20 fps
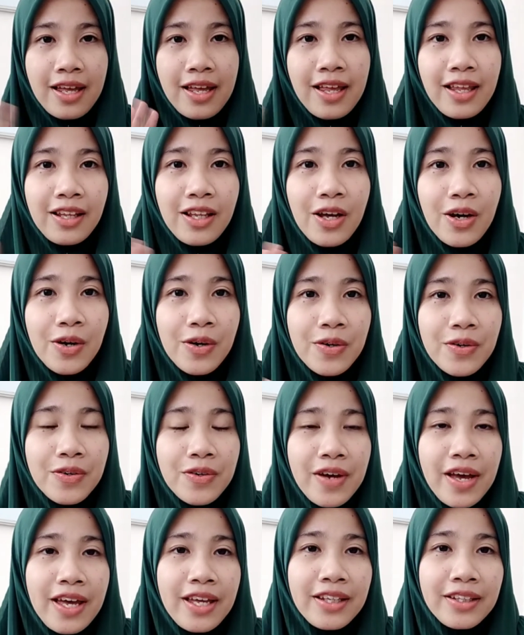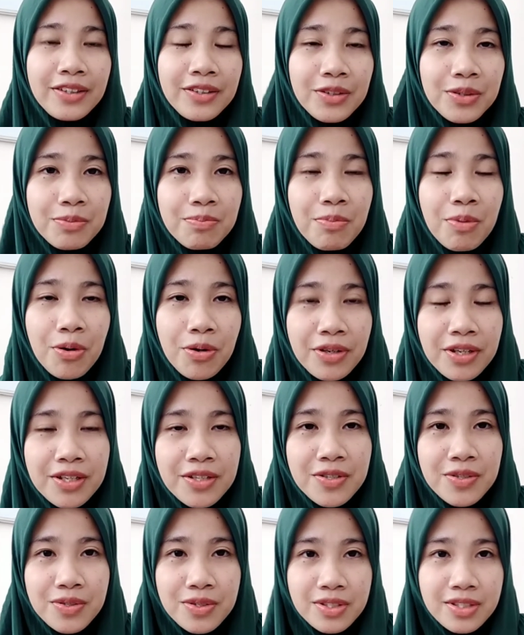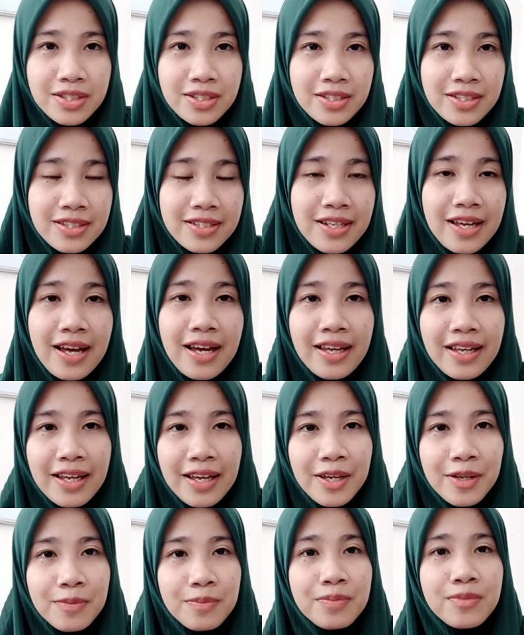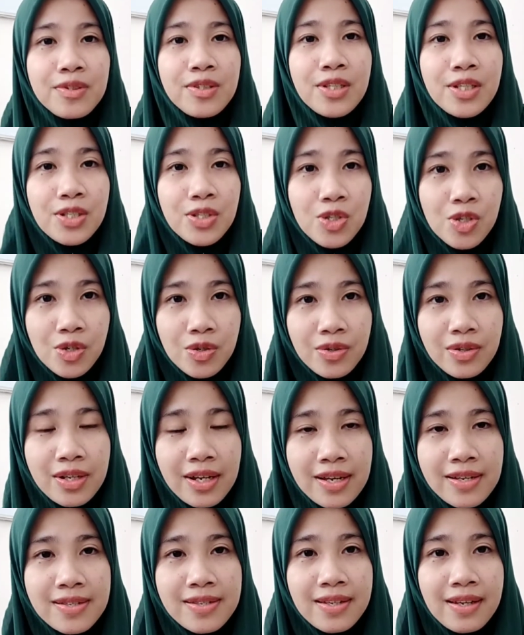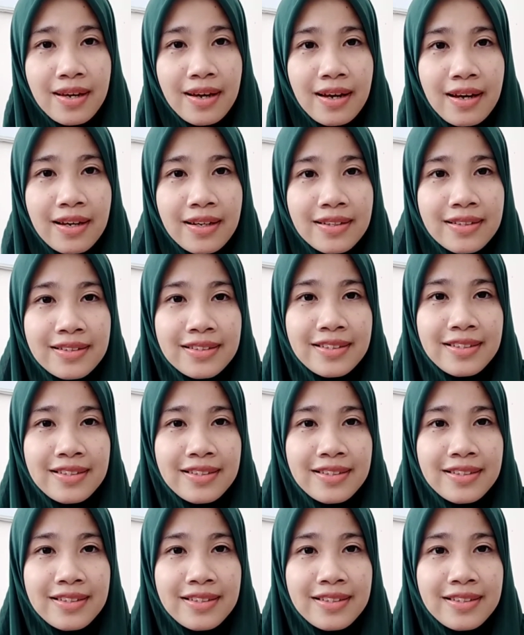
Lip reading: Hello and good morning, student. I am teacher Nasiha.